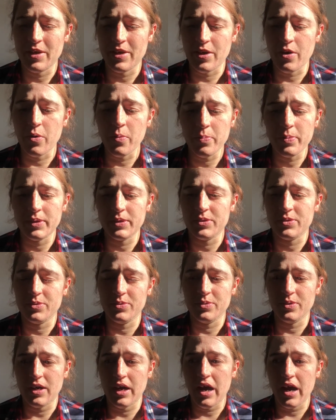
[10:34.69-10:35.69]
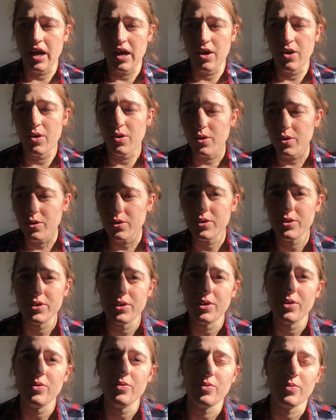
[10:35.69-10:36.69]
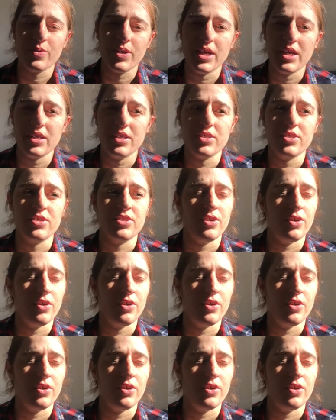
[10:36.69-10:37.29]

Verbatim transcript: open to a whole new range